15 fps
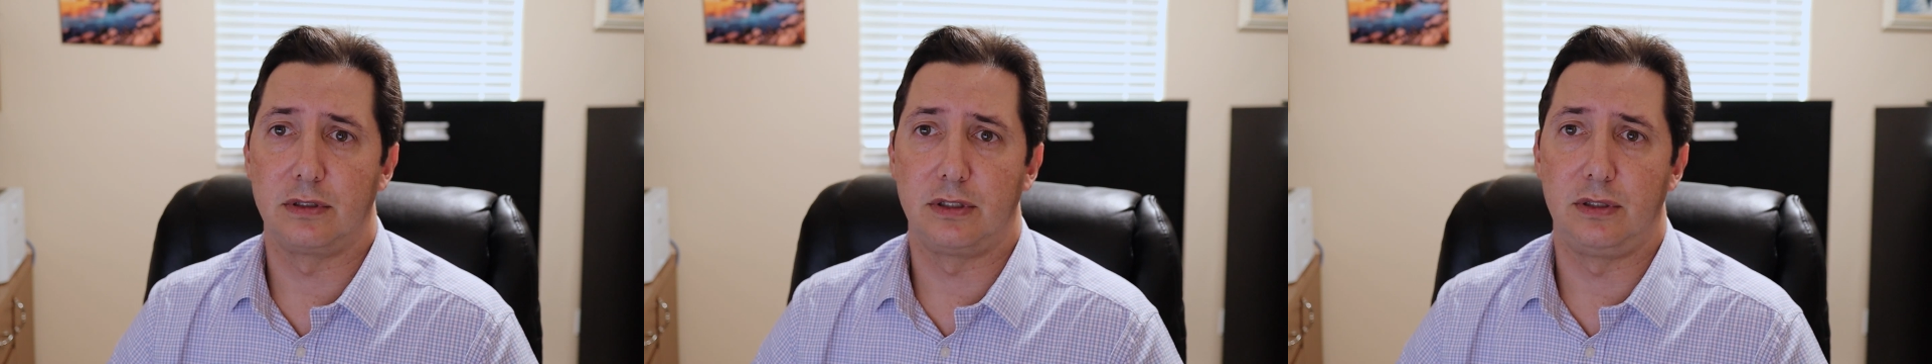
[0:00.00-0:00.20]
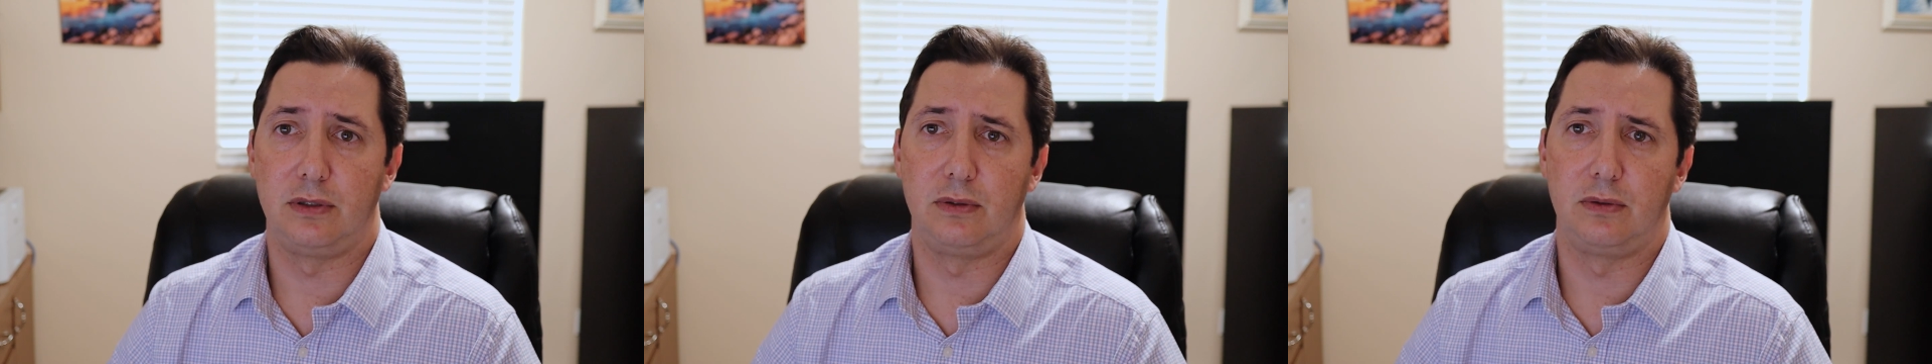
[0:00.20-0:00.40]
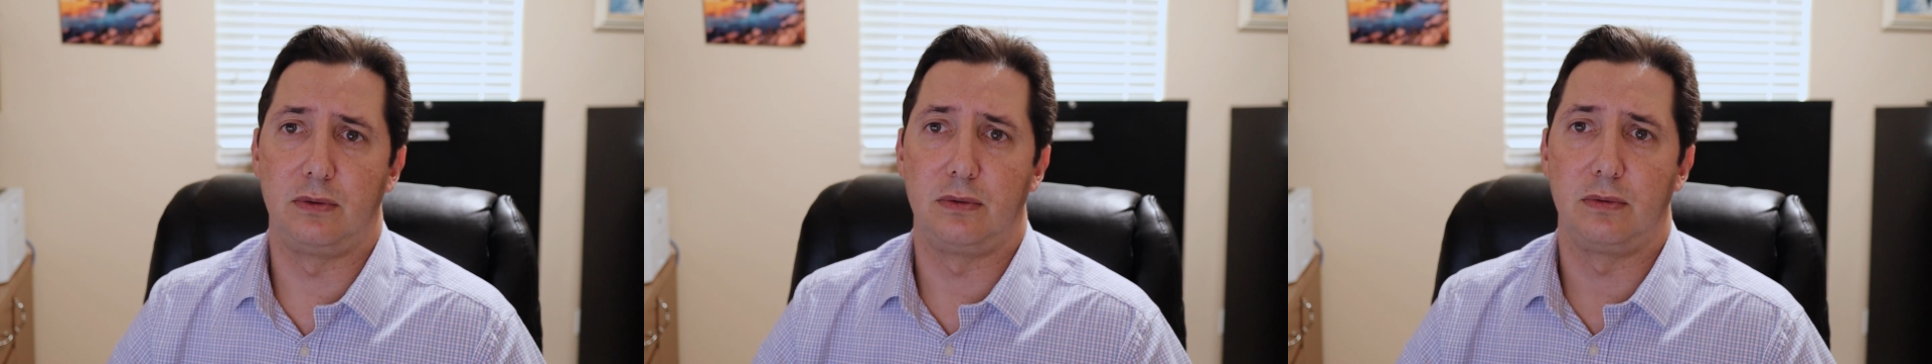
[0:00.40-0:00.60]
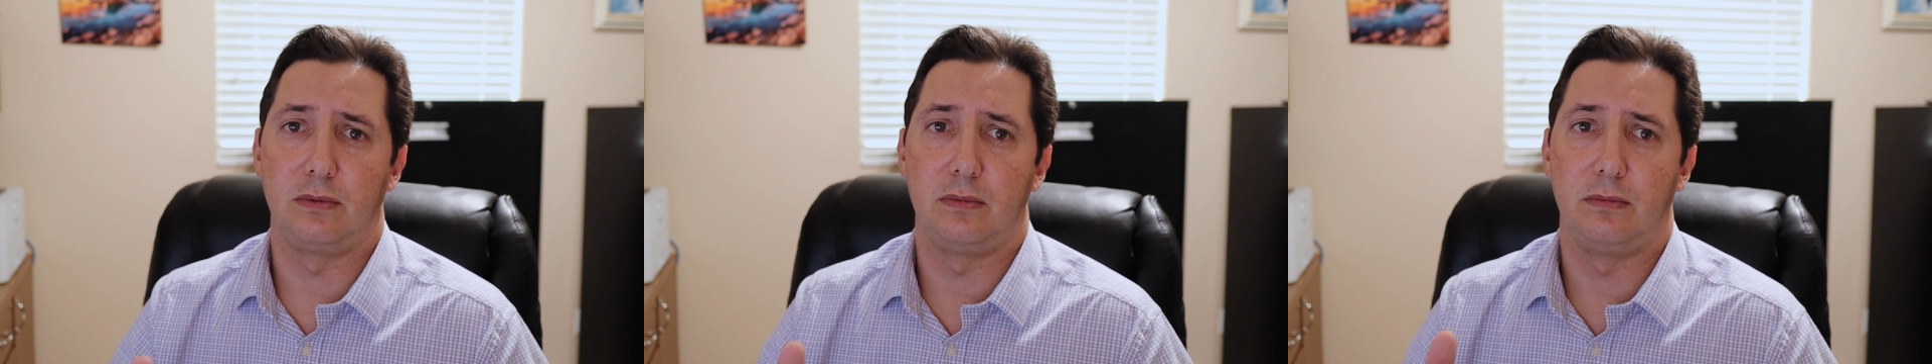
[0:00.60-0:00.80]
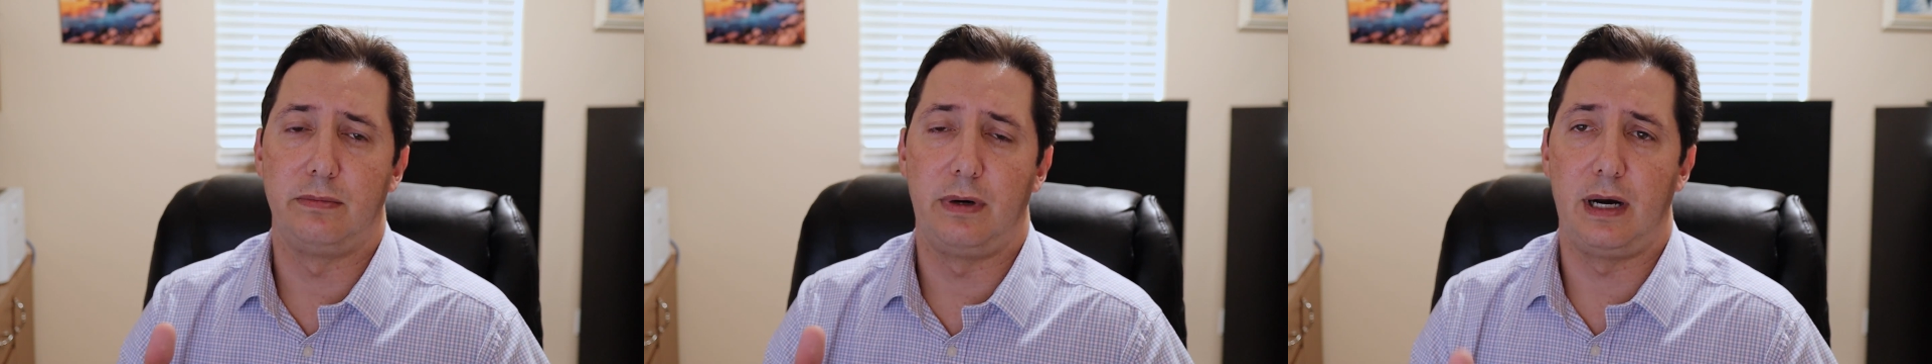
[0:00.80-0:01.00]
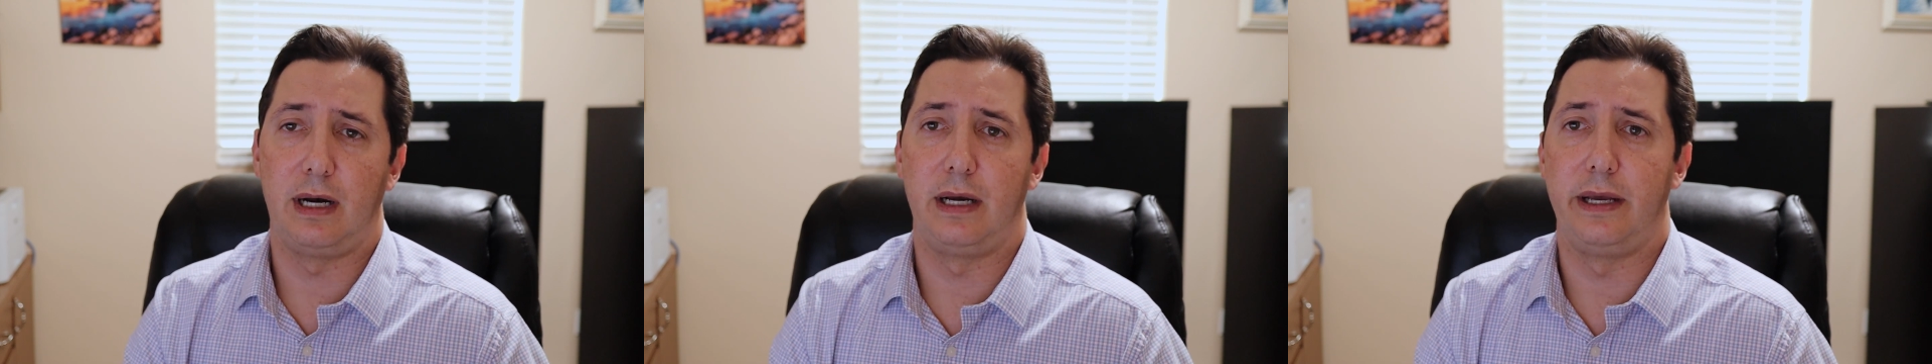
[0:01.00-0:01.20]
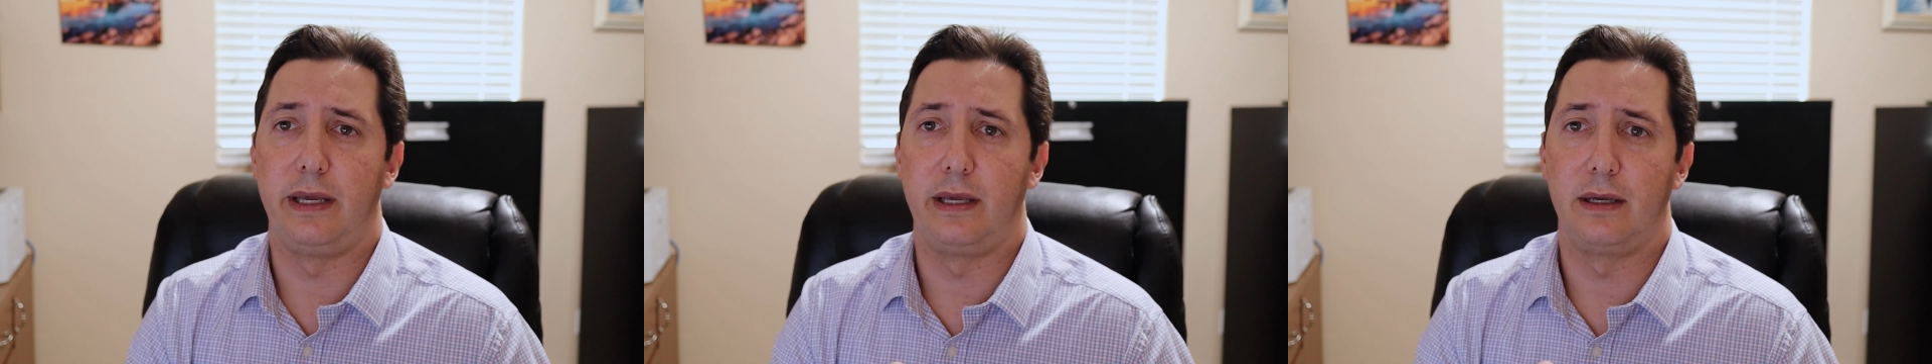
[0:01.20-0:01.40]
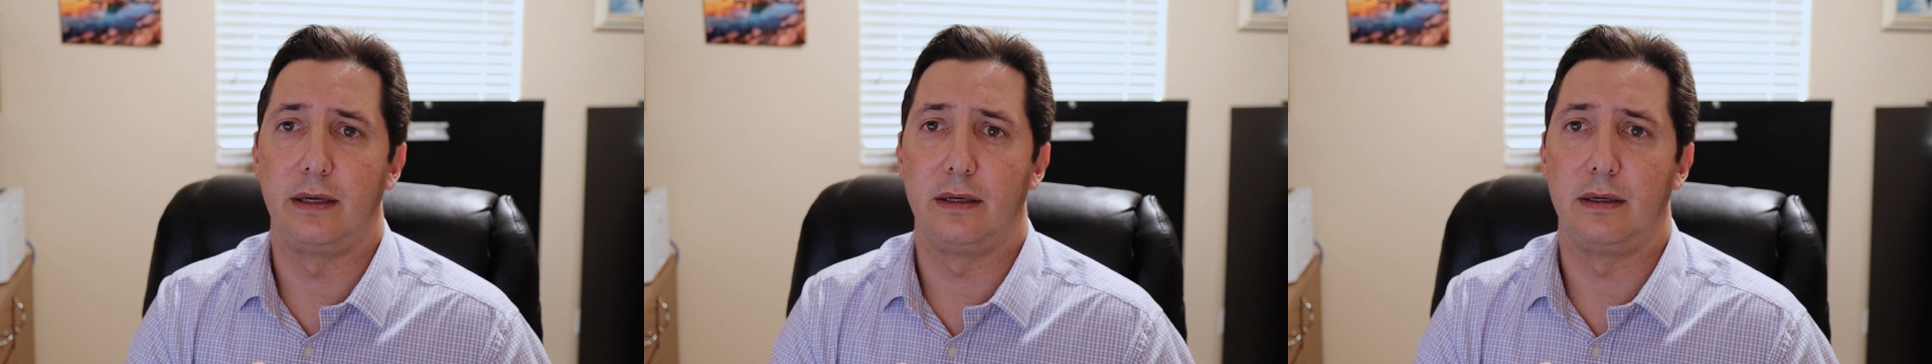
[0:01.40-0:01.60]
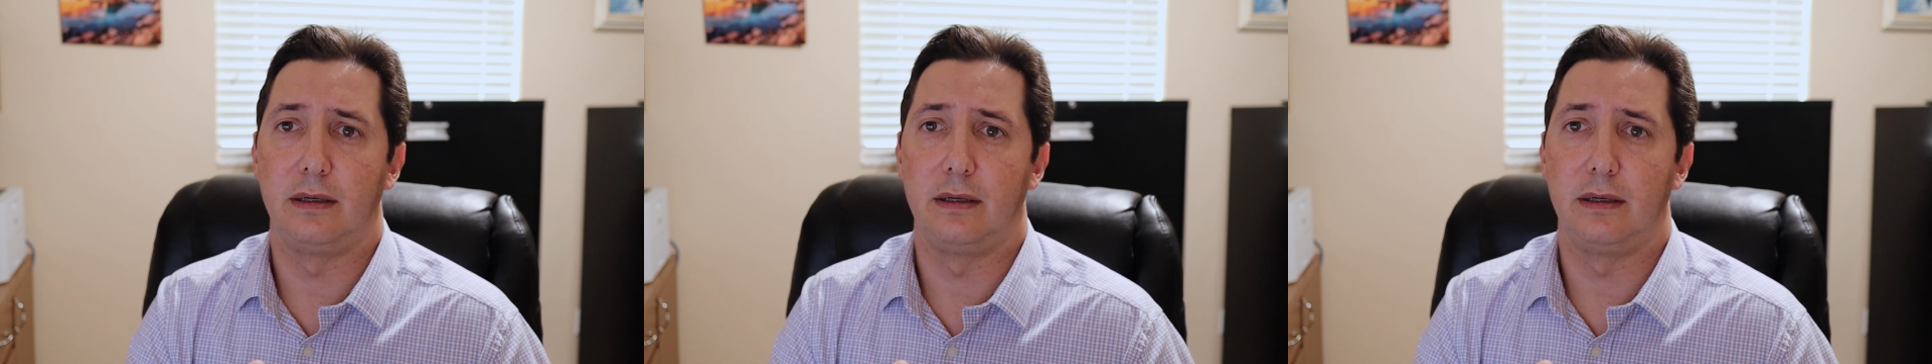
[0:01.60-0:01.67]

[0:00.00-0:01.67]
to buy